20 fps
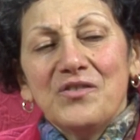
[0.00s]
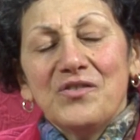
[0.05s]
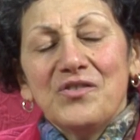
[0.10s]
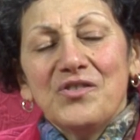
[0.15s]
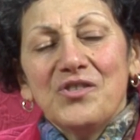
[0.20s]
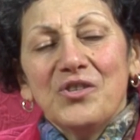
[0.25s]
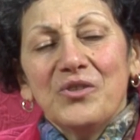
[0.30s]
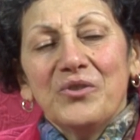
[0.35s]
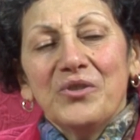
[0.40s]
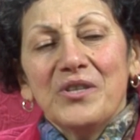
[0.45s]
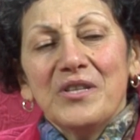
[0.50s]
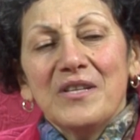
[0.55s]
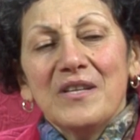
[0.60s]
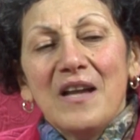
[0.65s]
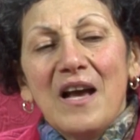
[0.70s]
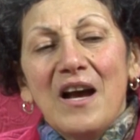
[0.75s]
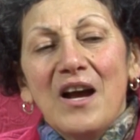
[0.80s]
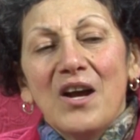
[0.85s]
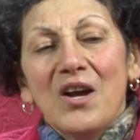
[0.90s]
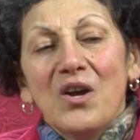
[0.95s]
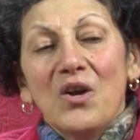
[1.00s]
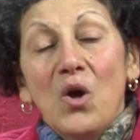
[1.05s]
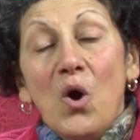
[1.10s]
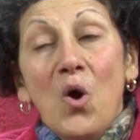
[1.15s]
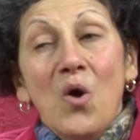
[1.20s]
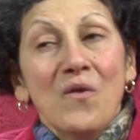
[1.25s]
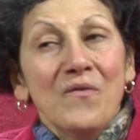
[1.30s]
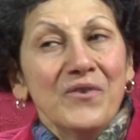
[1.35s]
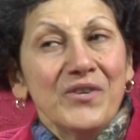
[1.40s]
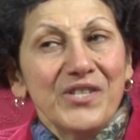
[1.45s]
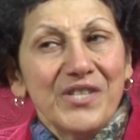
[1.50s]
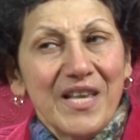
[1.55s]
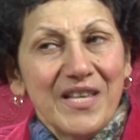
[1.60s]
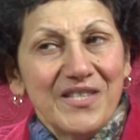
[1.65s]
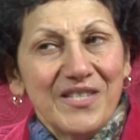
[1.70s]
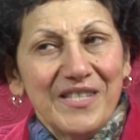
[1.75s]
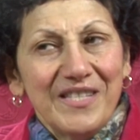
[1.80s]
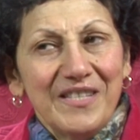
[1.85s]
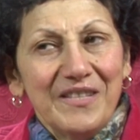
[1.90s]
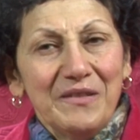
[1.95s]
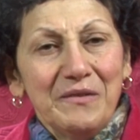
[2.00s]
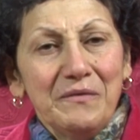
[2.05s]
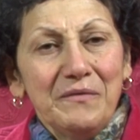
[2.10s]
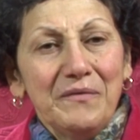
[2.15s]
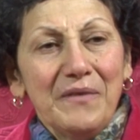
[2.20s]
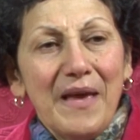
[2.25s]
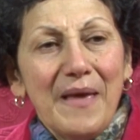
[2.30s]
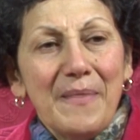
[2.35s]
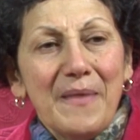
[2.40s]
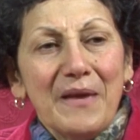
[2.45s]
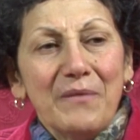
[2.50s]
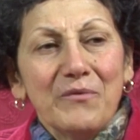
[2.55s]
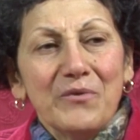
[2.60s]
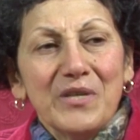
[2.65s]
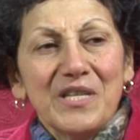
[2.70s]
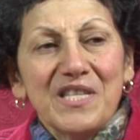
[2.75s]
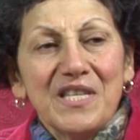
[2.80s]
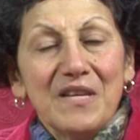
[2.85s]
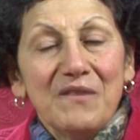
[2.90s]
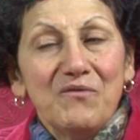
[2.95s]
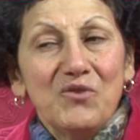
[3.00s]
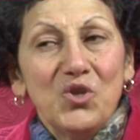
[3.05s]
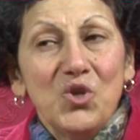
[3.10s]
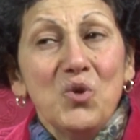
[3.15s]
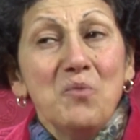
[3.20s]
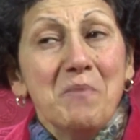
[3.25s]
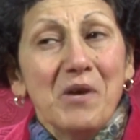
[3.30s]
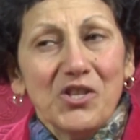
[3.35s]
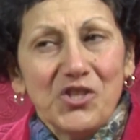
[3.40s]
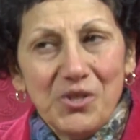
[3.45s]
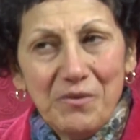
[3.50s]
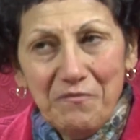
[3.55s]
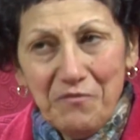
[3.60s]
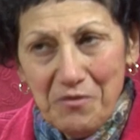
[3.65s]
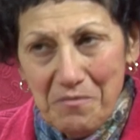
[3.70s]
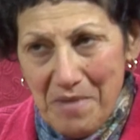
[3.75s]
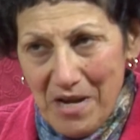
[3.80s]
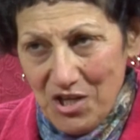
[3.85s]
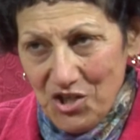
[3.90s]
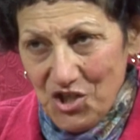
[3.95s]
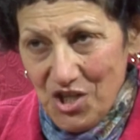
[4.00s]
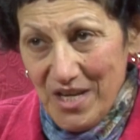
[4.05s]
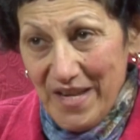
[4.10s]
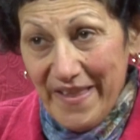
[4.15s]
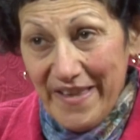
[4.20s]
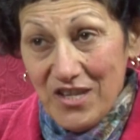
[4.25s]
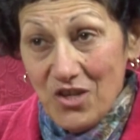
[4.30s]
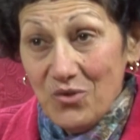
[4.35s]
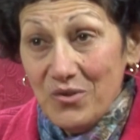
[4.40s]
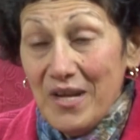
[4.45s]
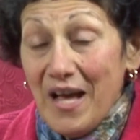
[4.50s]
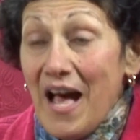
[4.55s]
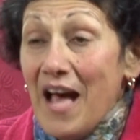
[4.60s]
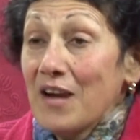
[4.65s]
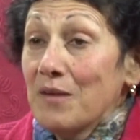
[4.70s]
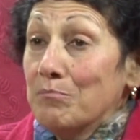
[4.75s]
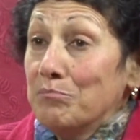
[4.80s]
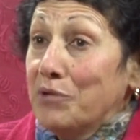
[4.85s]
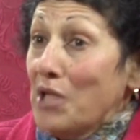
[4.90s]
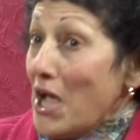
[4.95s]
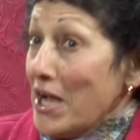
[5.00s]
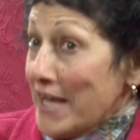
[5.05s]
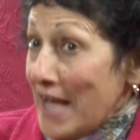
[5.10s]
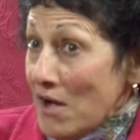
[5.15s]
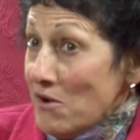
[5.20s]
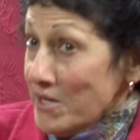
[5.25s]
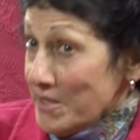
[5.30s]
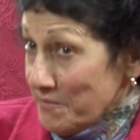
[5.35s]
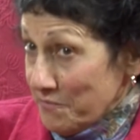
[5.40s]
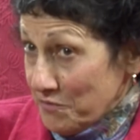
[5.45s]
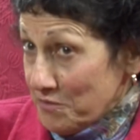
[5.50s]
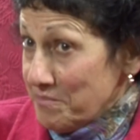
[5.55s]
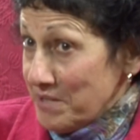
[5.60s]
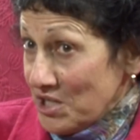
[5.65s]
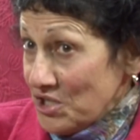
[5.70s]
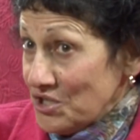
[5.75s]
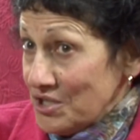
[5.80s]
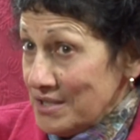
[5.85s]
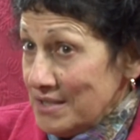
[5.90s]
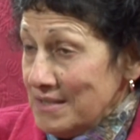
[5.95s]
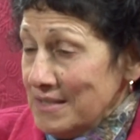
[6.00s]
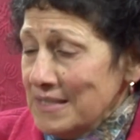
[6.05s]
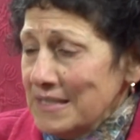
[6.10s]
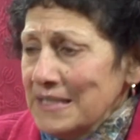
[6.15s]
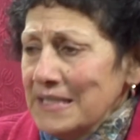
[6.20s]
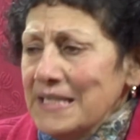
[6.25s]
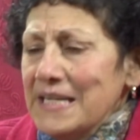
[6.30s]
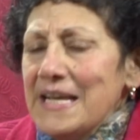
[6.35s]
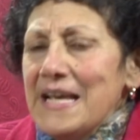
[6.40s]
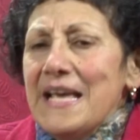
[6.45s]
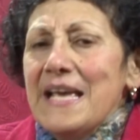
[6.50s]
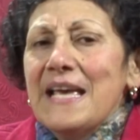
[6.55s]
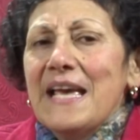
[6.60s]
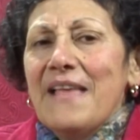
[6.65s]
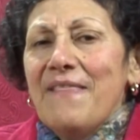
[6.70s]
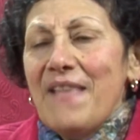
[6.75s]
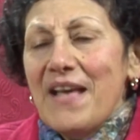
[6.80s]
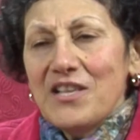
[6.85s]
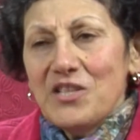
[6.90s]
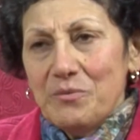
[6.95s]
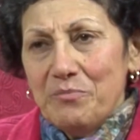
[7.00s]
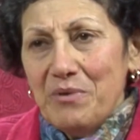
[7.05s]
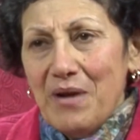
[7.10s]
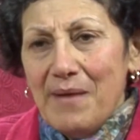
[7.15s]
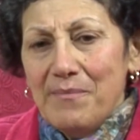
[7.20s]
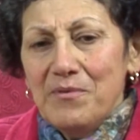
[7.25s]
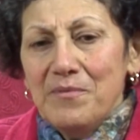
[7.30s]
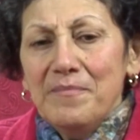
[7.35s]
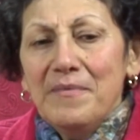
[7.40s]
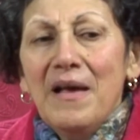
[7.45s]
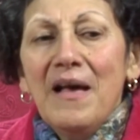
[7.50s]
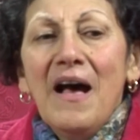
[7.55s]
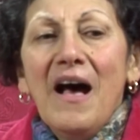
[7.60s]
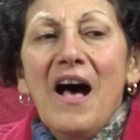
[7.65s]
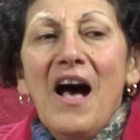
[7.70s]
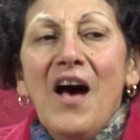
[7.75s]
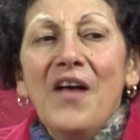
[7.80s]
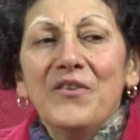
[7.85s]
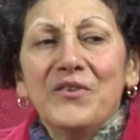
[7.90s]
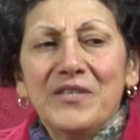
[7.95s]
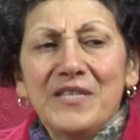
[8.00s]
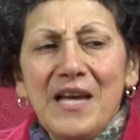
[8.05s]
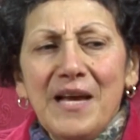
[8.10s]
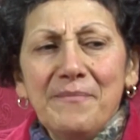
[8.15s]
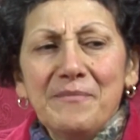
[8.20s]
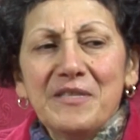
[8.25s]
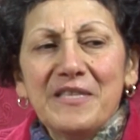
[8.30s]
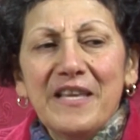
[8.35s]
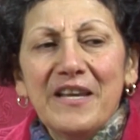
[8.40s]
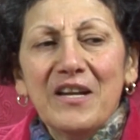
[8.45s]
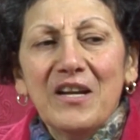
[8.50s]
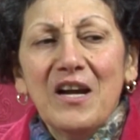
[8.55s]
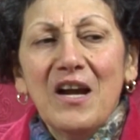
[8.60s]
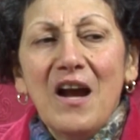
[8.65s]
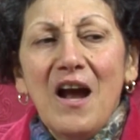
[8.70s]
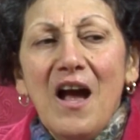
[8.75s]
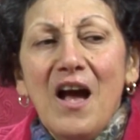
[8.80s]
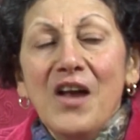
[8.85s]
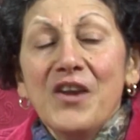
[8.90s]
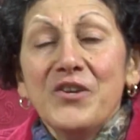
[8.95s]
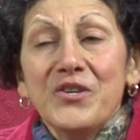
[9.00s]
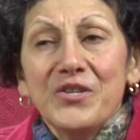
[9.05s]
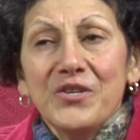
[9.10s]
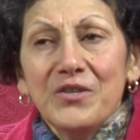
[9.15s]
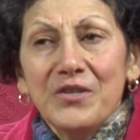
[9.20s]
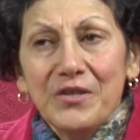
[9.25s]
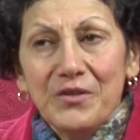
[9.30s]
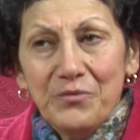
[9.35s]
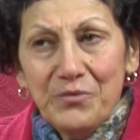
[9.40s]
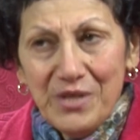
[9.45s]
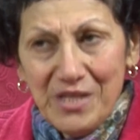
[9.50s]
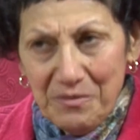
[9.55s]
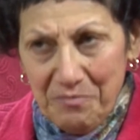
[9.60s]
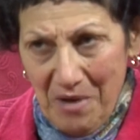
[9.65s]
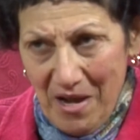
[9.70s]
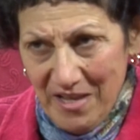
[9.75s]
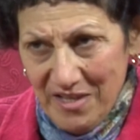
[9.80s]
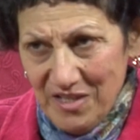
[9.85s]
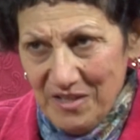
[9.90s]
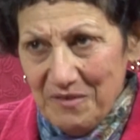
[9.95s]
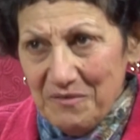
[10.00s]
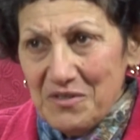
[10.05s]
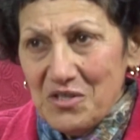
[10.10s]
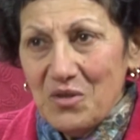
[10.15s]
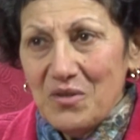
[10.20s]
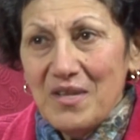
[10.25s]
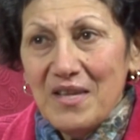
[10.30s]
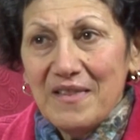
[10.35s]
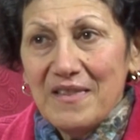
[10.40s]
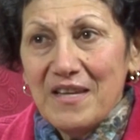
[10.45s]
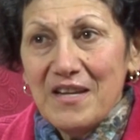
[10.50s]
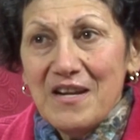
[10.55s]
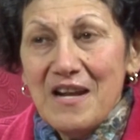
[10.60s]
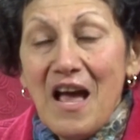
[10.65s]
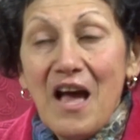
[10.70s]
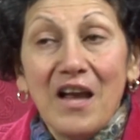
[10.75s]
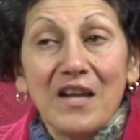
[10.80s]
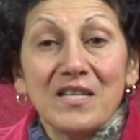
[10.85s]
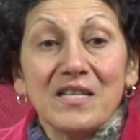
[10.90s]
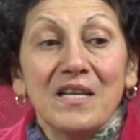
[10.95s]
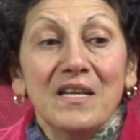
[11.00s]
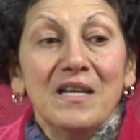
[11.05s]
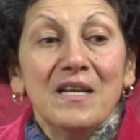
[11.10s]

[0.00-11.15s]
children are oversensitive and they receive too much information. They don't know how to block out information, and that's a problem. Other times they're under-responsive so that they're not